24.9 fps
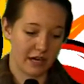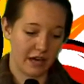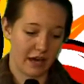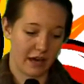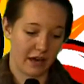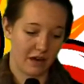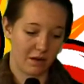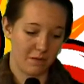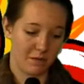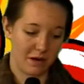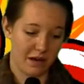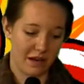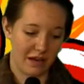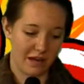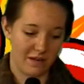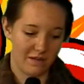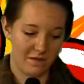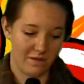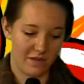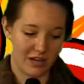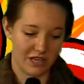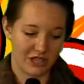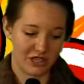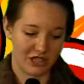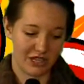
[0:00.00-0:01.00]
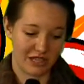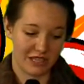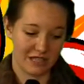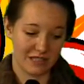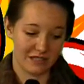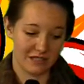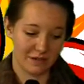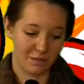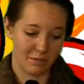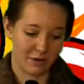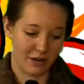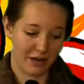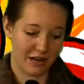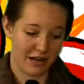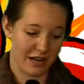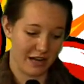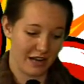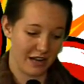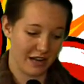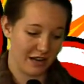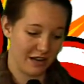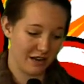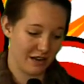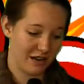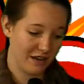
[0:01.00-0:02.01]
jicama and veggies,
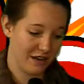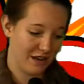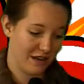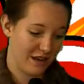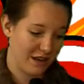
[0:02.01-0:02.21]
banana,